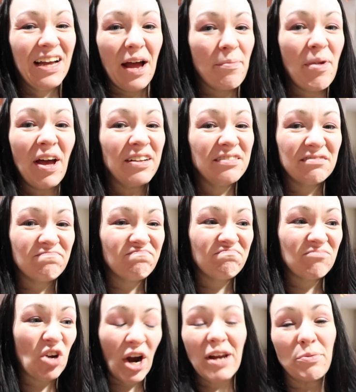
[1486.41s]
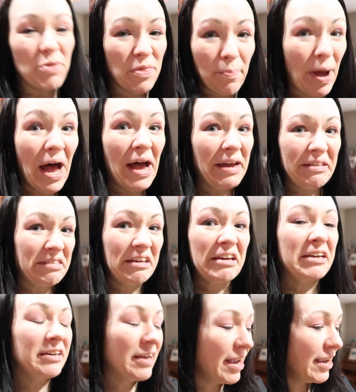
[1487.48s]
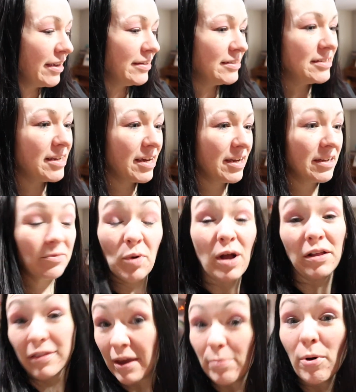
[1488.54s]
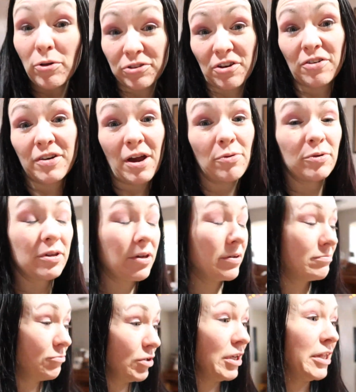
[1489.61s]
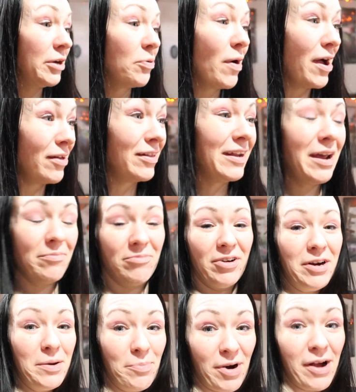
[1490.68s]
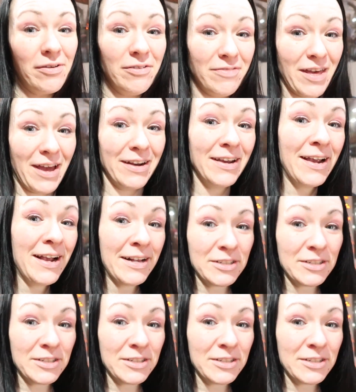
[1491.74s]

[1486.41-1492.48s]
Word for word: I'm not great with the pie thing. And uh, well, they both turned out really, really well, and I'm very proud of that.